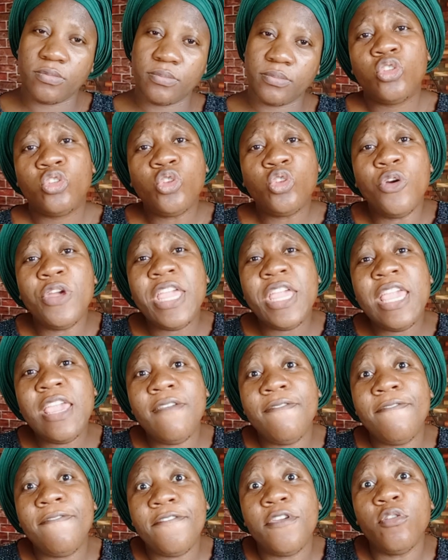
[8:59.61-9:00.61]
So
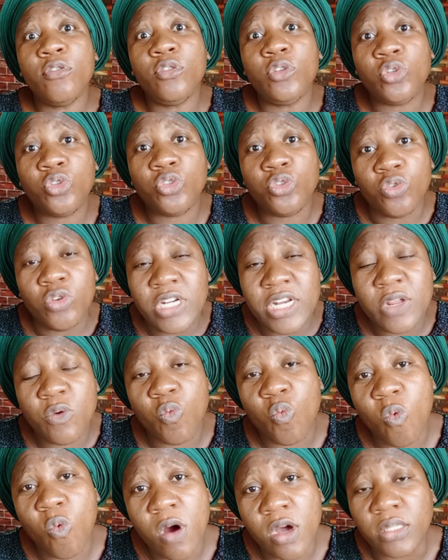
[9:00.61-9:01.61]
if you truly
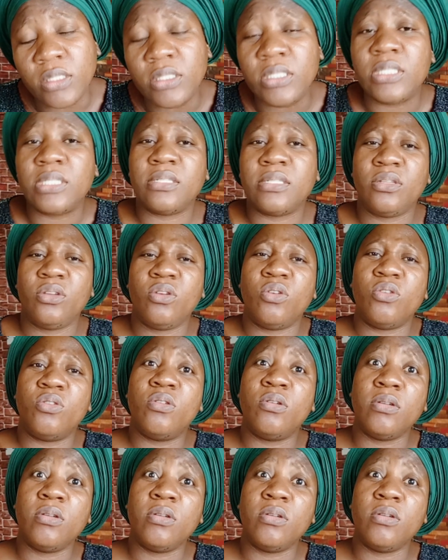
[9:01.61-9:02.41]
want your